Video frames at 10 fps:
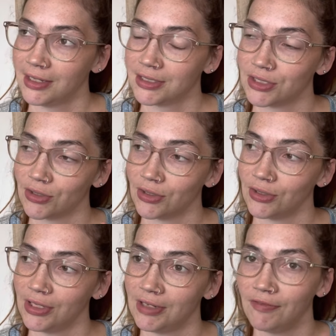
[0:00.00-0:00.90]
So
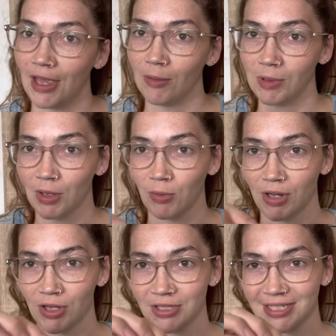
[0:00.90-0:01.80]
if you have like one of
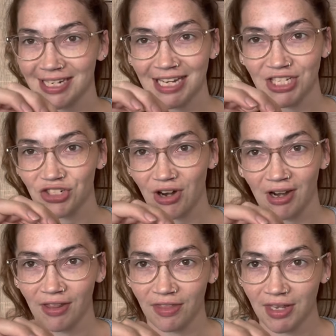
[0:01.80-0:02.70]
those tea
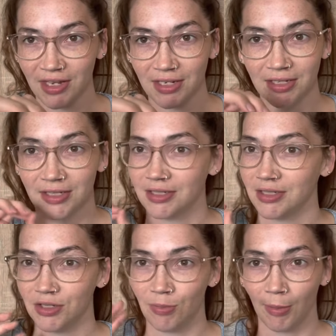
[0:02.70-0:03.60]
strainer things,
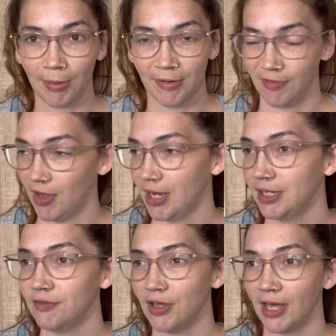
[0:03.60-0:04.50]
you'd probably be fine.
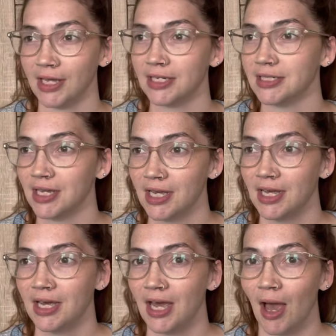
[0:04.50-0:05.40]
If you had
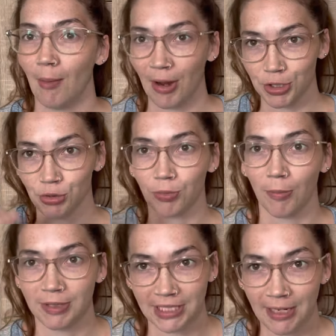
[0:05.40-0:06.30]
an actual
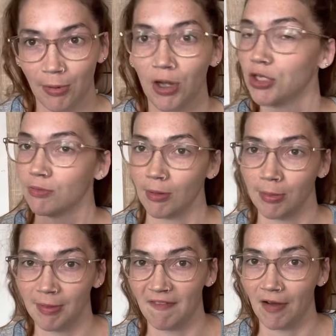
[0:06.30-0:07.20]
proper teapot, you'd probably
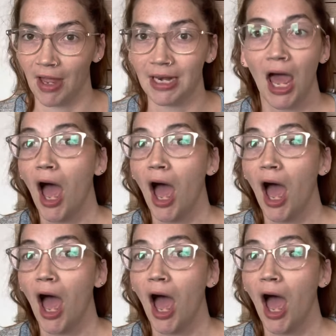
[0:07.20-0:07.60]
be fine.